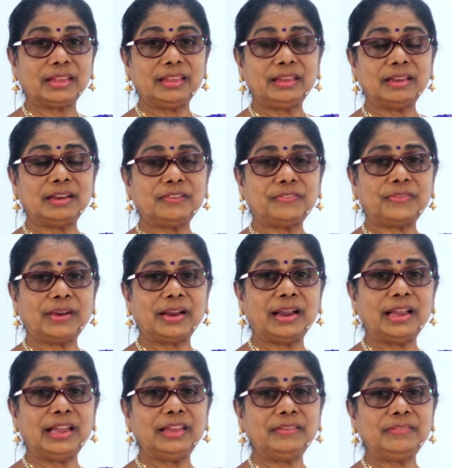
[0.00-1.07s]
Here
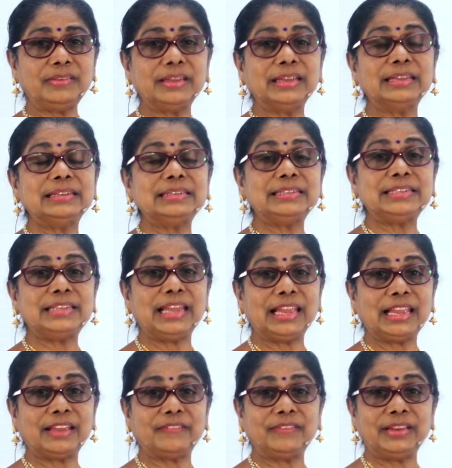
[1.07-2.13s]
5,
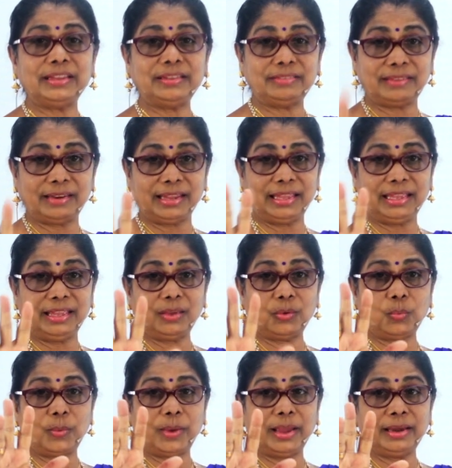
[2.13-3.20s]
take away 3.
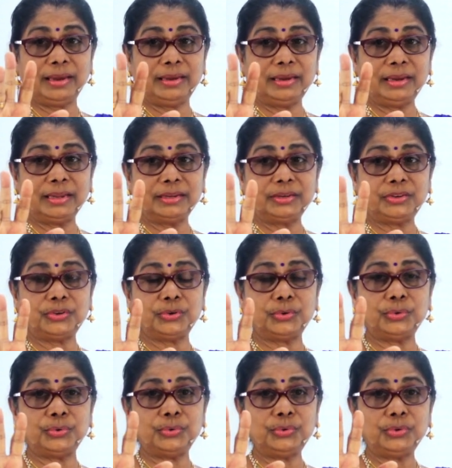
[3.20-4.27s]
1,
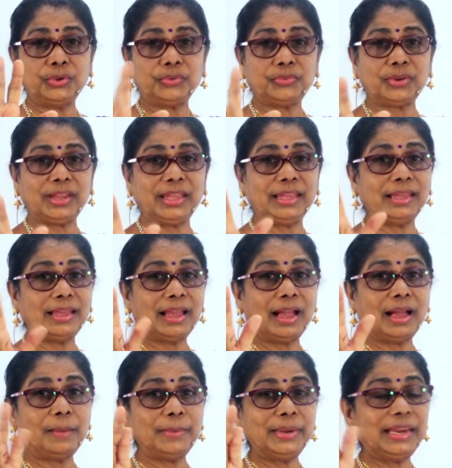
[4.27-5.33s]
2, 3.
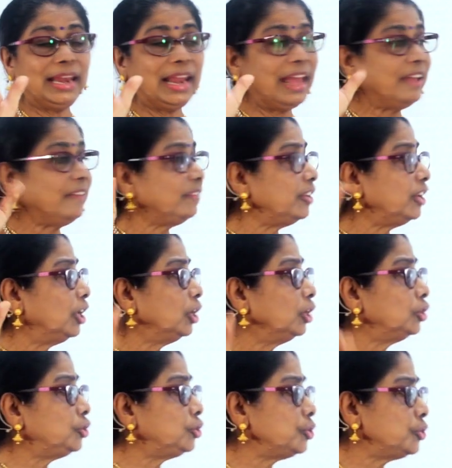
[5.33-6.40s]
How many left?
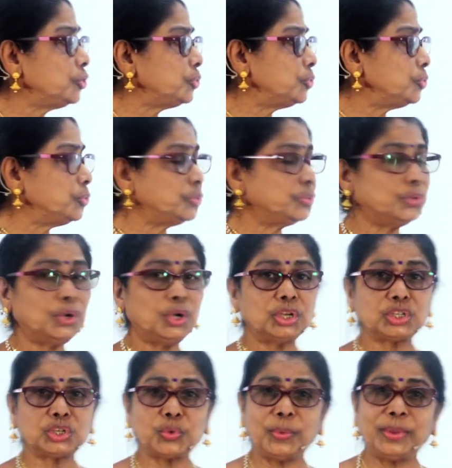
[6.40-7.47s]
2.
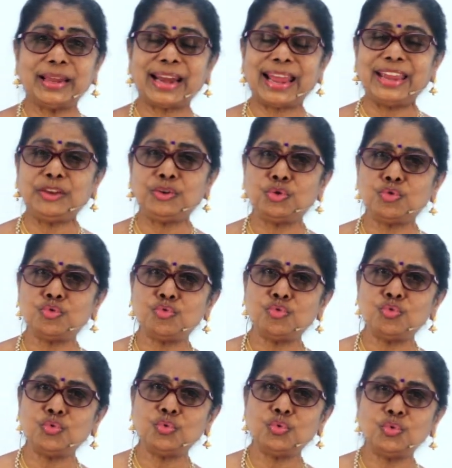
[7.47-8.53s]
So we write
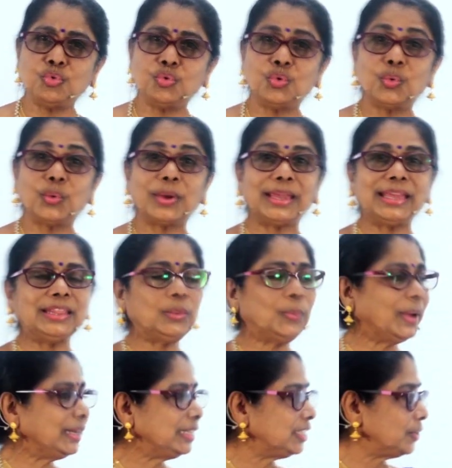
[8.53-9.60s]
2 in the
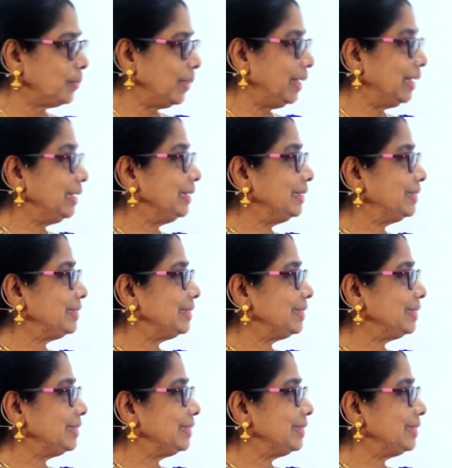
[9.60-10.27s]
ones place.